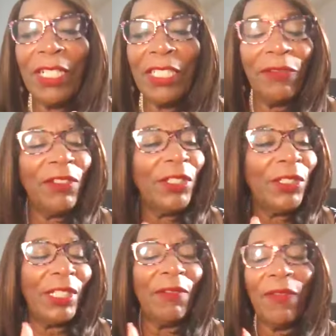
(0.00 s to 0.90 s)
of fresh
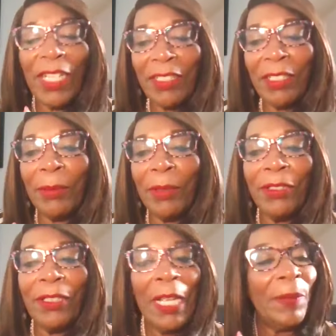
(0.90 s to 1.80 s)
fruits and
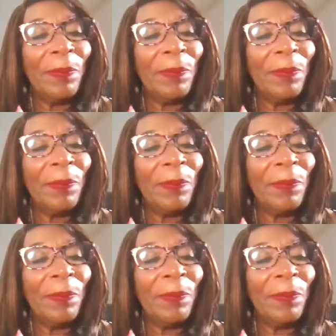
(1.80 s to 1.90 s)
vegetables,